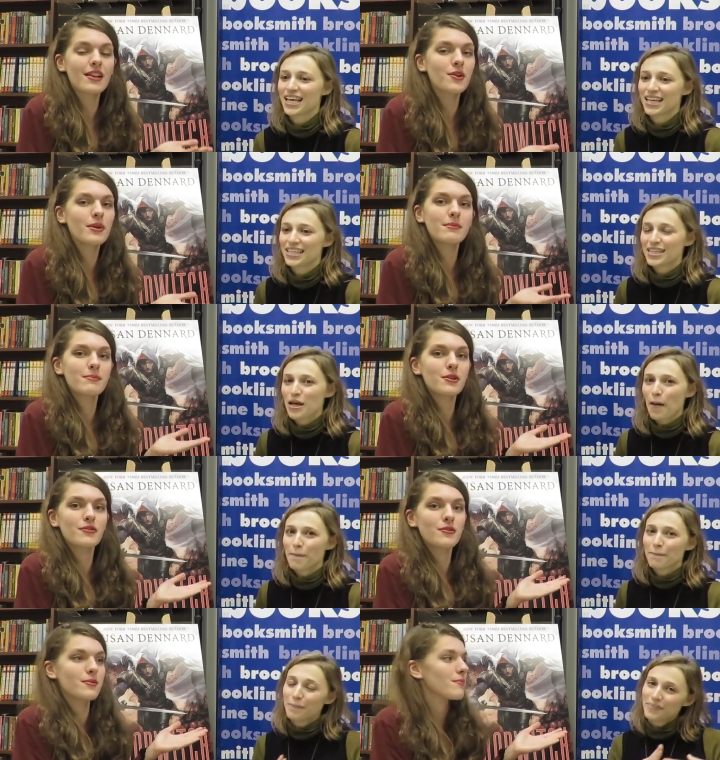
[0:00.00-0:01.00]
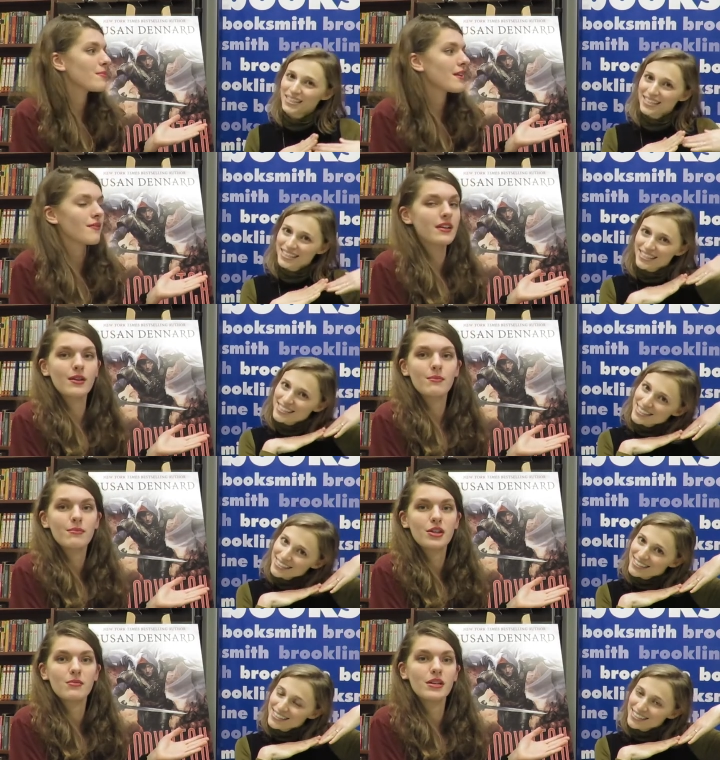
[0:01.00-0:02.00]
Speaker 1: eloquent, beautiful, lovely
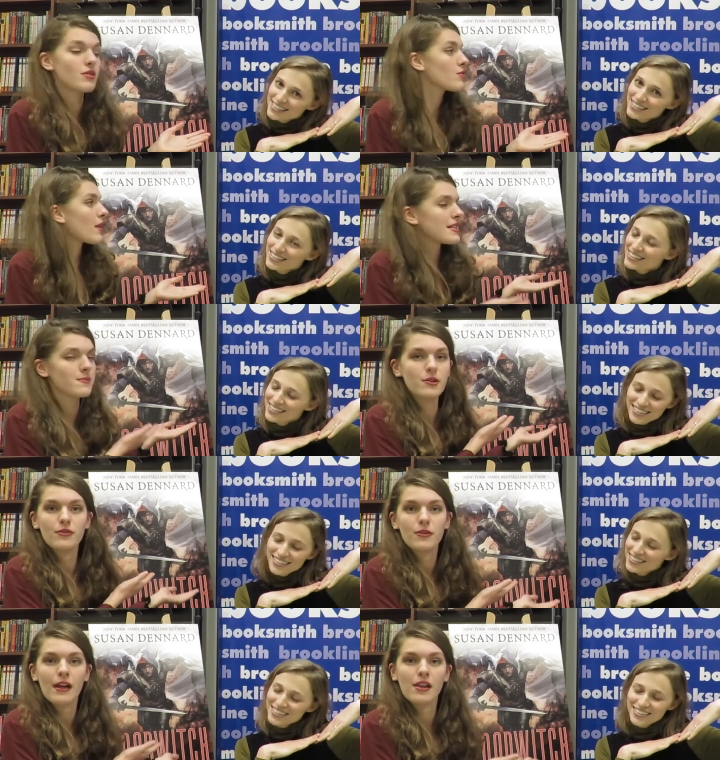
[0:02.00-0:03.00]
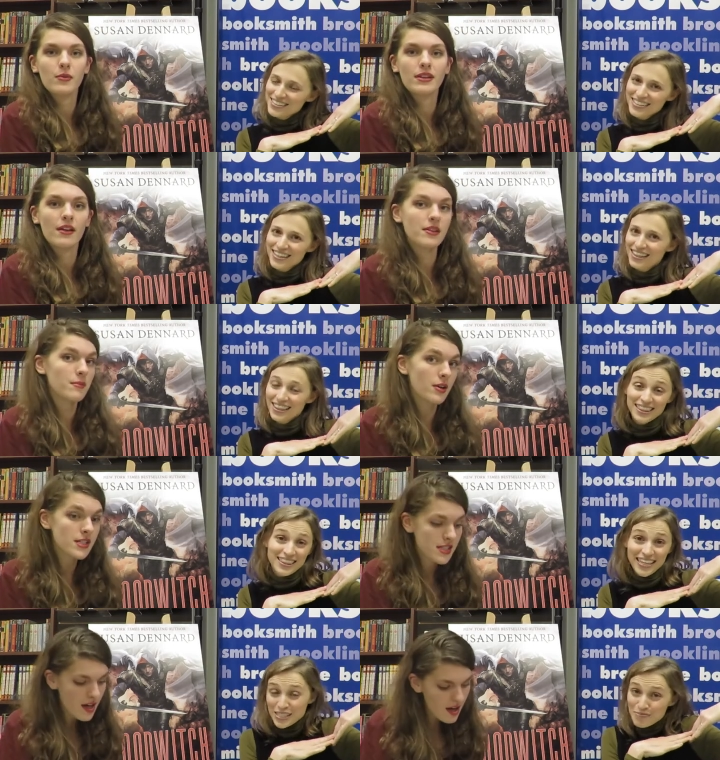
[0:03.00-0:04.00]
human who writes beautiful, eloquent, lovely
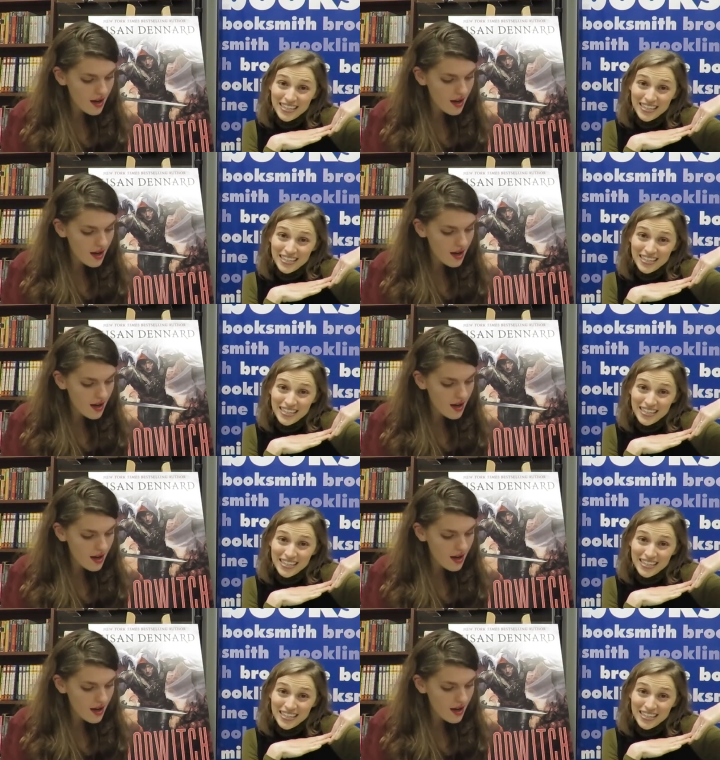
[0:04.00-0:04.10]
books. That's